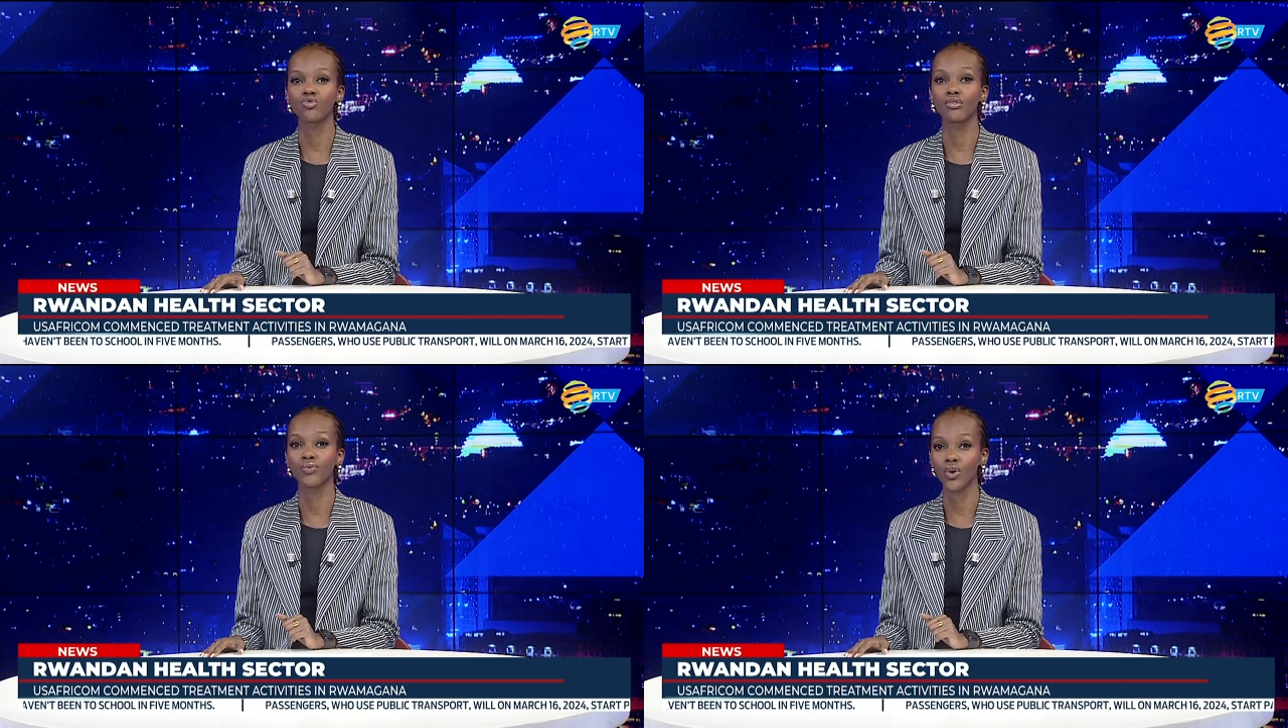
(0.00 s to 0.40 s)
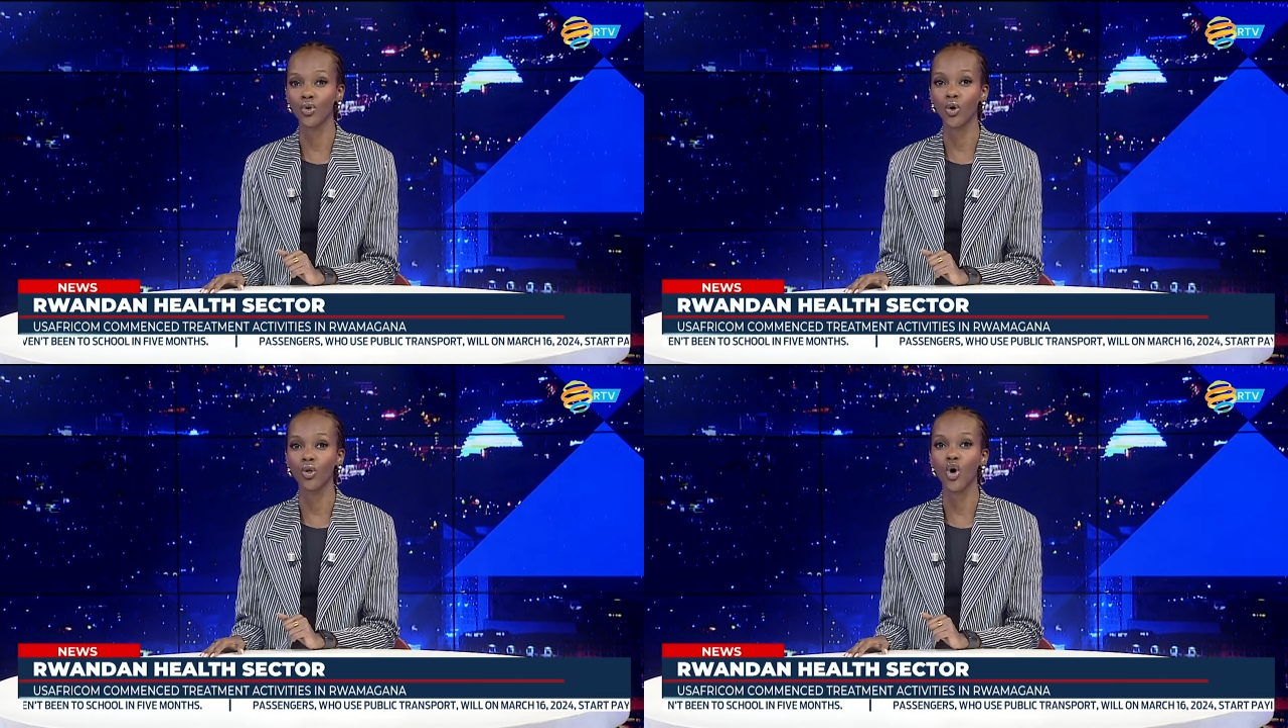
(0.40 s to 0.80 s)

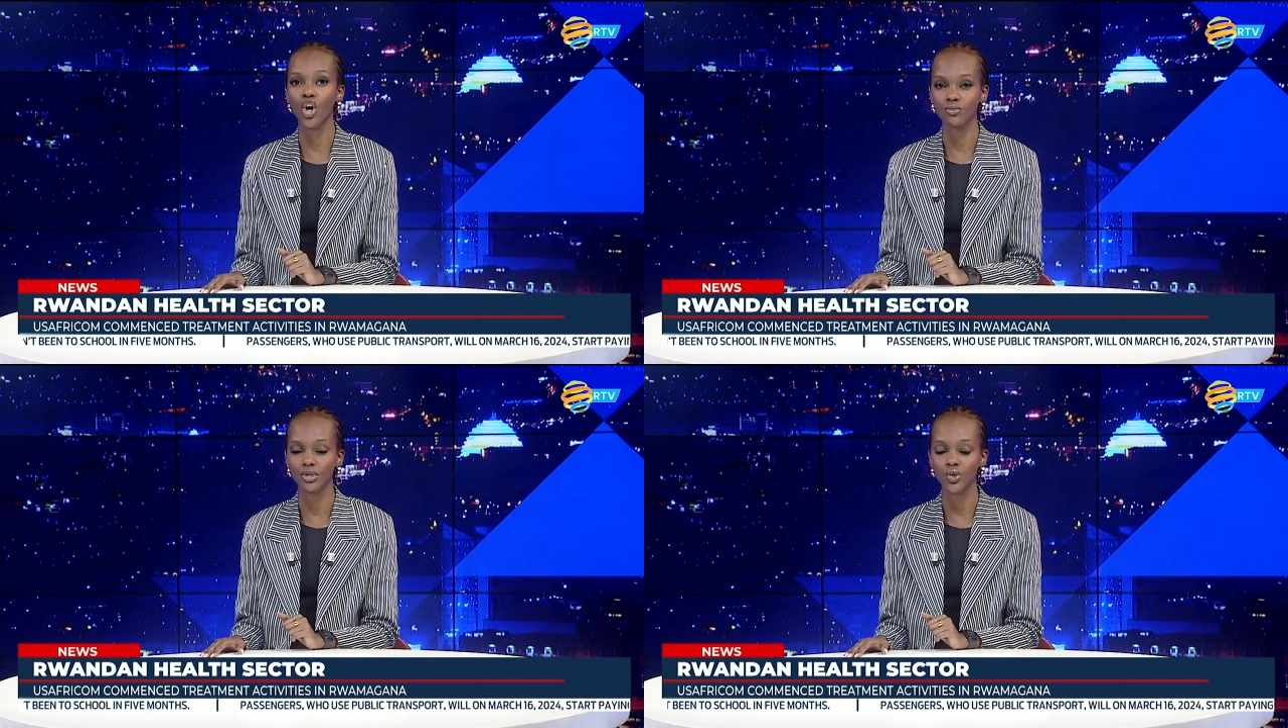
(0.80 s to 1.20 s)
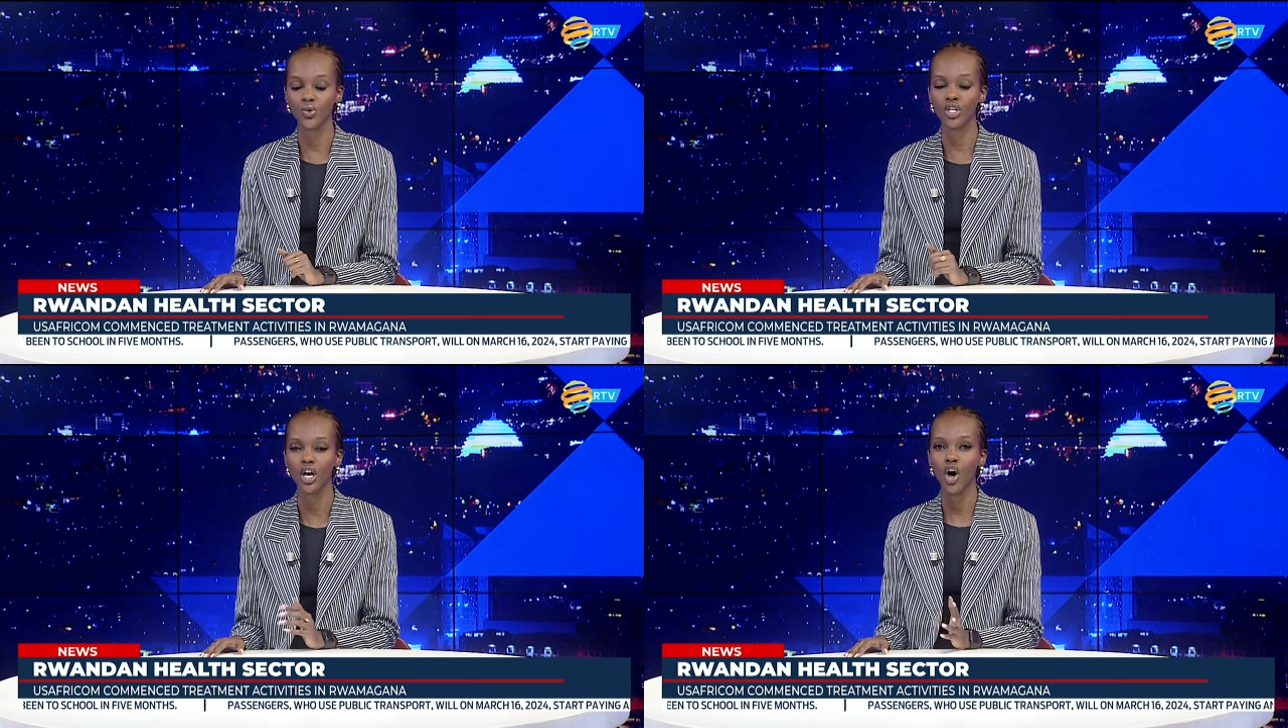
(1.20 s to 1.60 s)
referral
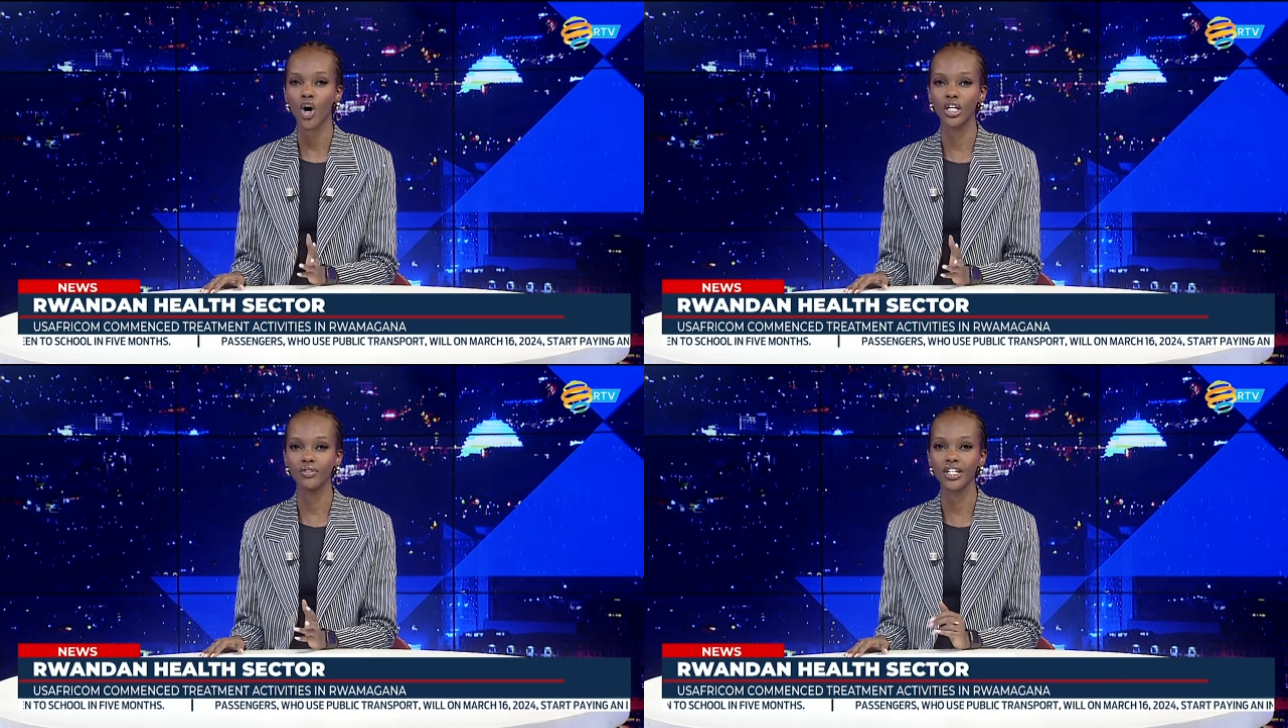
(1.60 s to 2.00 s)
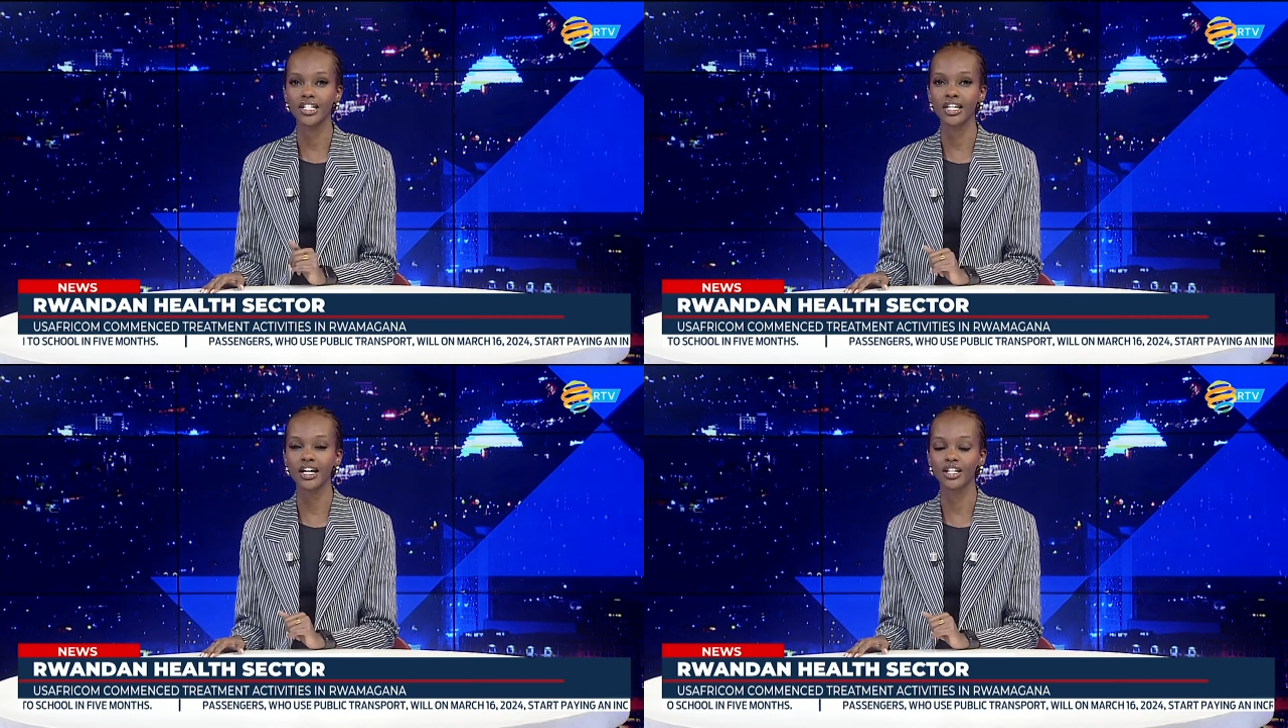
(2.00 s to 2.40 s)
hospitals. Olivier
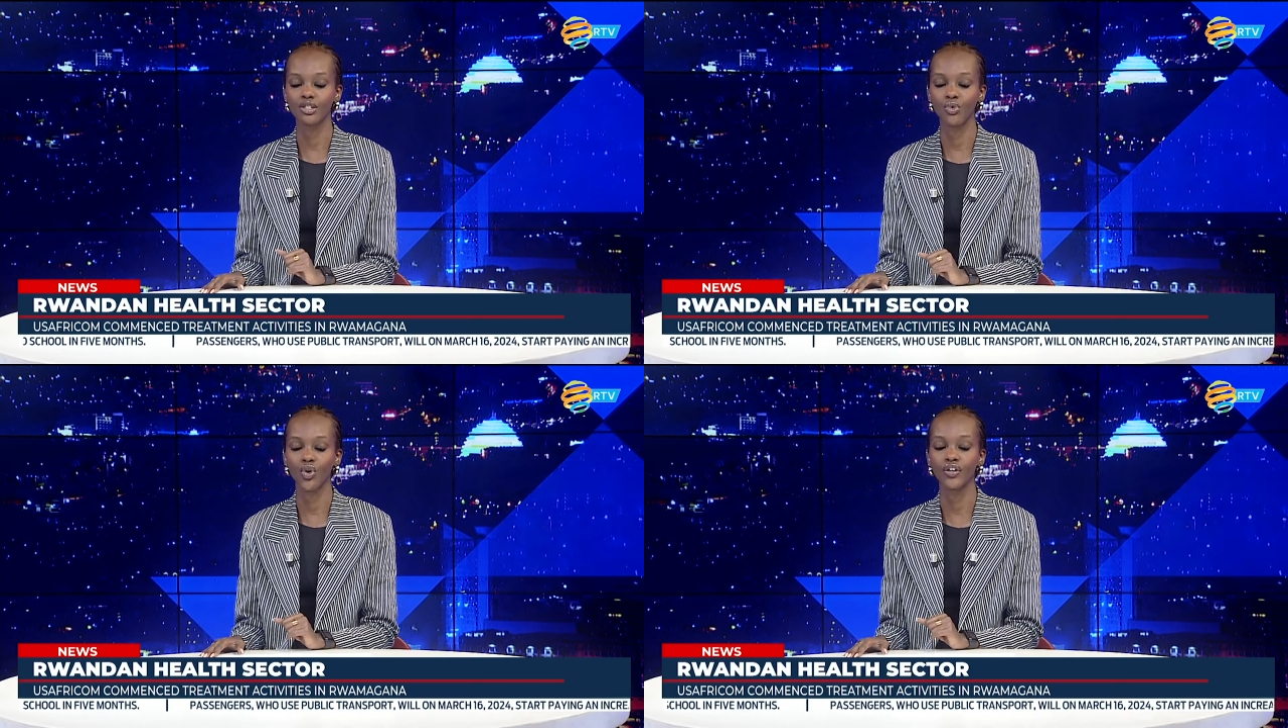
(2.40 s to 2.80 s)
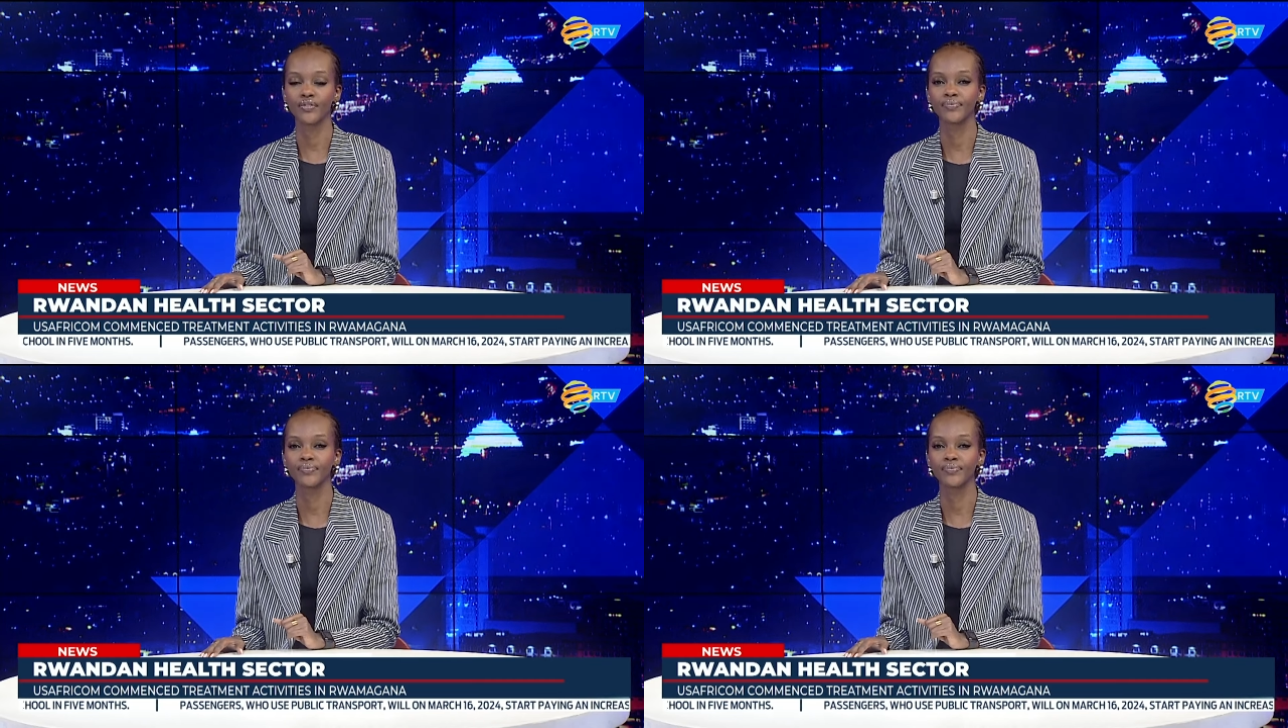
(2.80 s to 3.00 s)
Nete has more.